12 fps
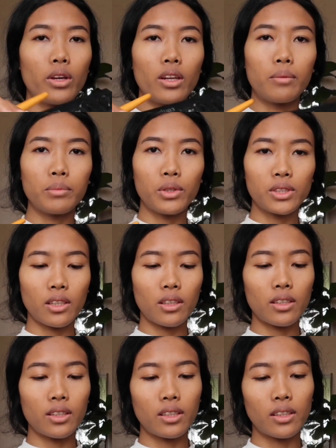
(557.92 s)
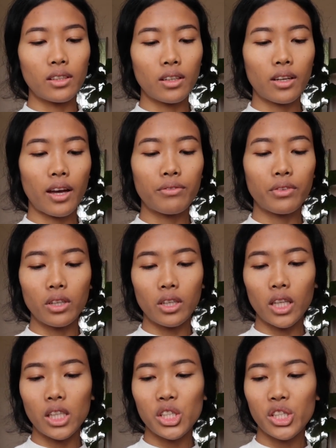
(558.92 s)
and I'm using the Kat Von
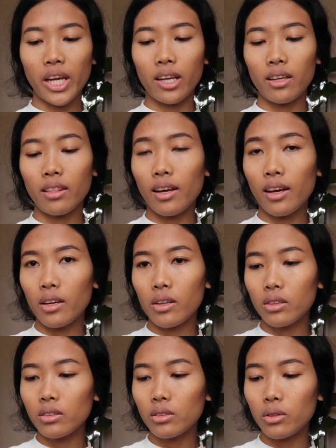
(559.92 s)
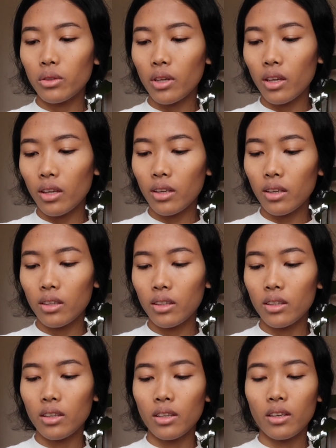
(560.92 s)
D Shade and Light Contour Kit.
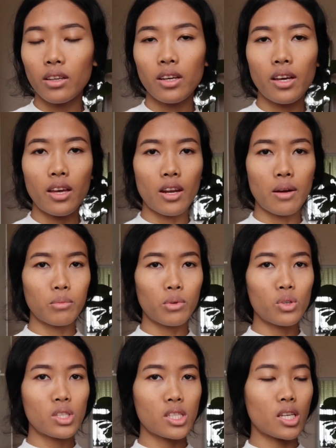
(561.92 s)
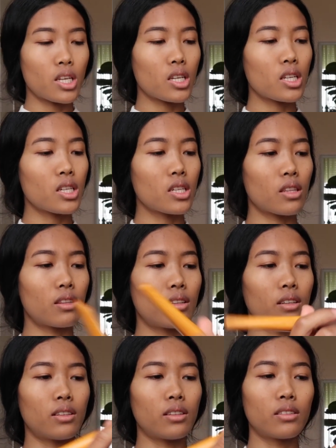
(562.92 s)
And I'm using
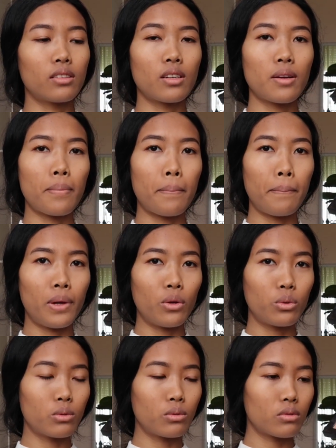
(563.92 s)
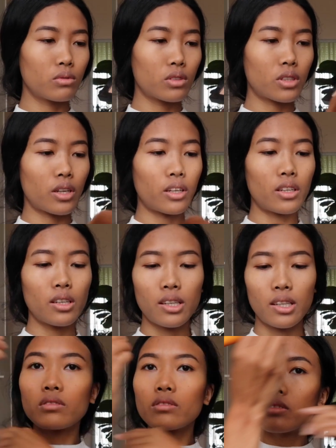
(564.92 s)
the middle shade.
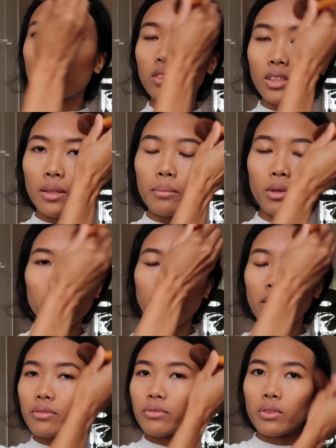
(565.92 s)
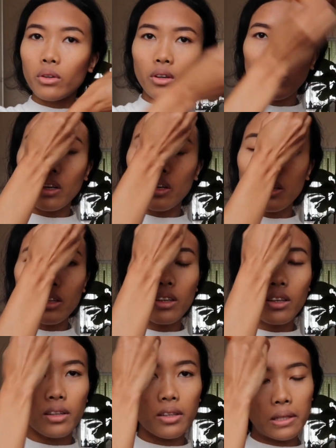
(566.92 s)
And some on my forehead,
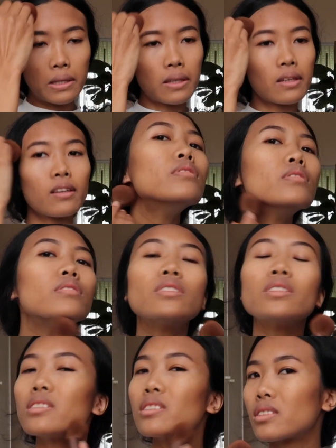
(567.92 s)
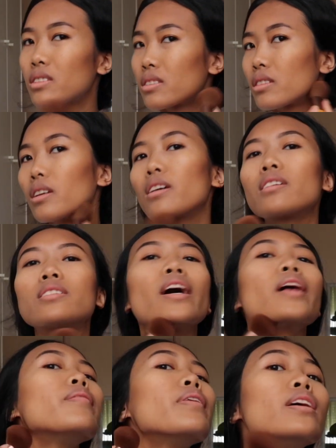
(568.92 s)
and then just like
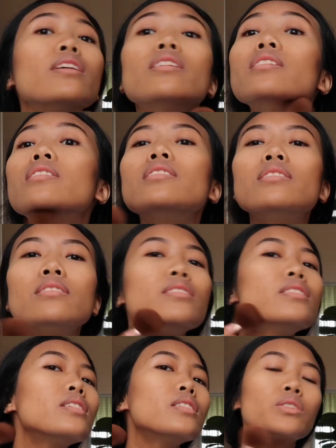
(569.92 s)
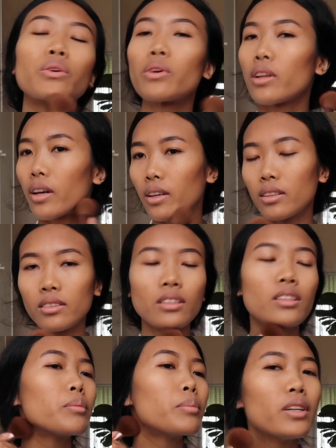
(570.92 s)
down my jawline a
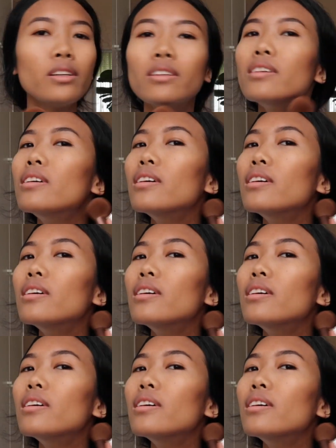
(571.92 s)
little bit.